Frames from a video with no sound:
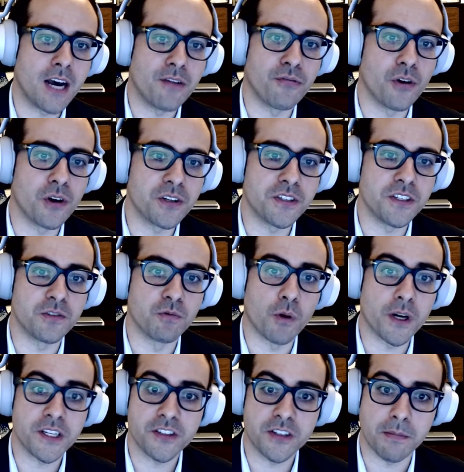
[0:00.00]
First is,
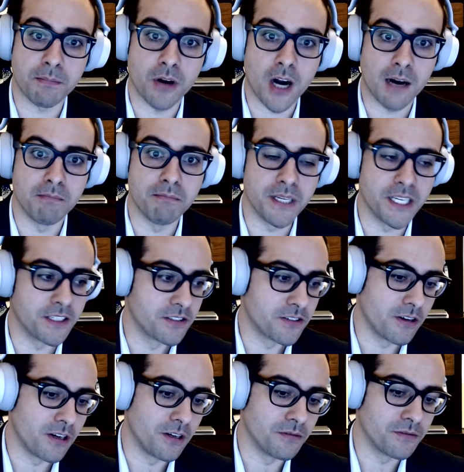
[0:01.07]
what is the problem being
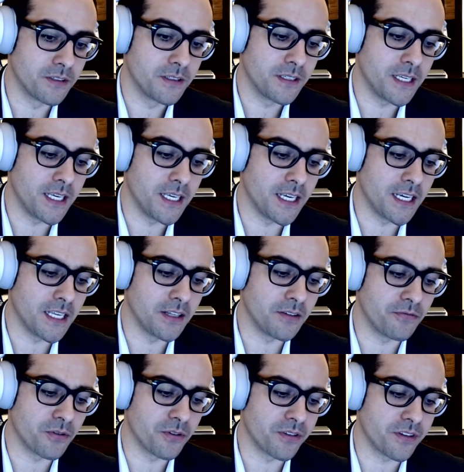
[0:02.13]
solved?
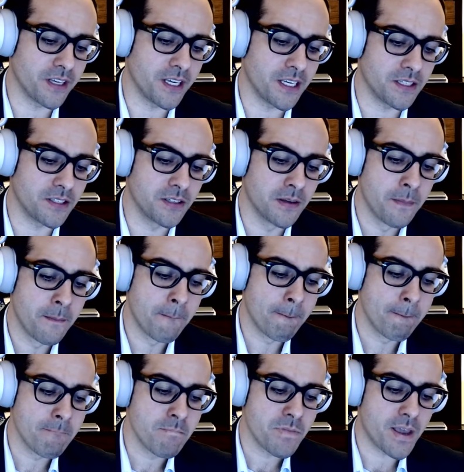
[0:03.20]
And for this,
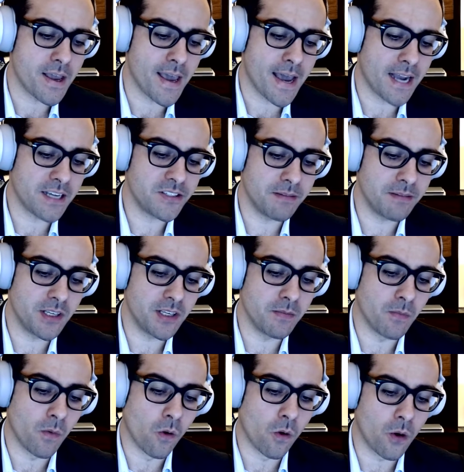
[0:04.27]
it has to be
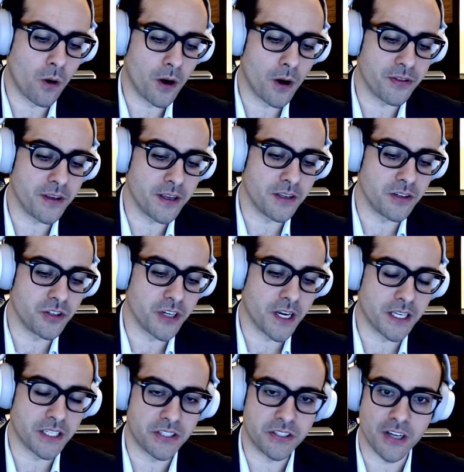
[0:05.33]
more than
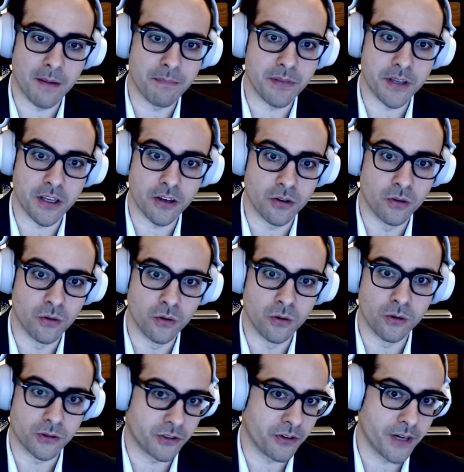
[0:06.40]
just something
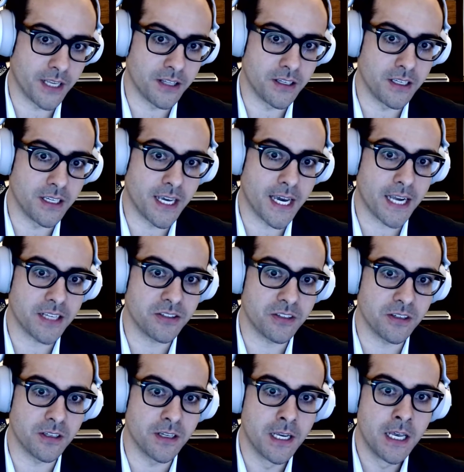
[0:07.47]
cool or trendy. It has
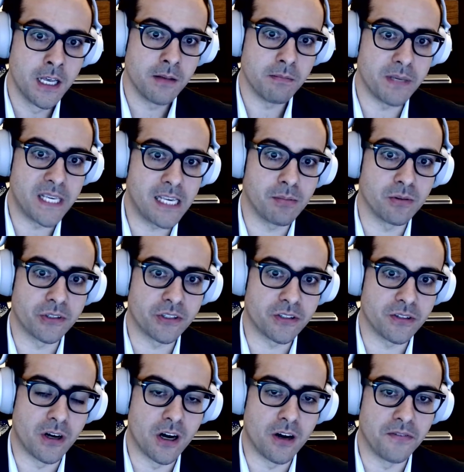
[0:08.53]
to be able to
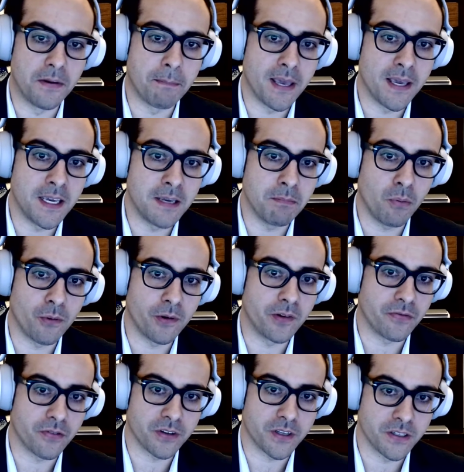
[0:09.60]
solve a pain
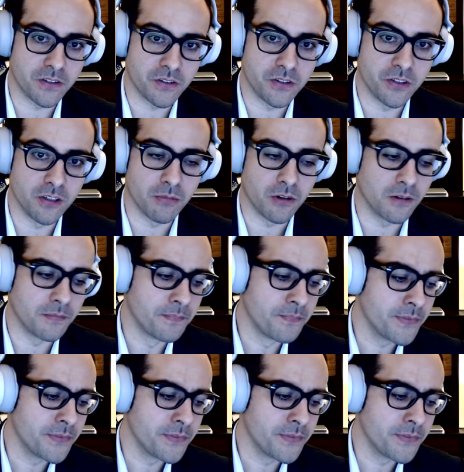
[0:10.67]
point for the consumer.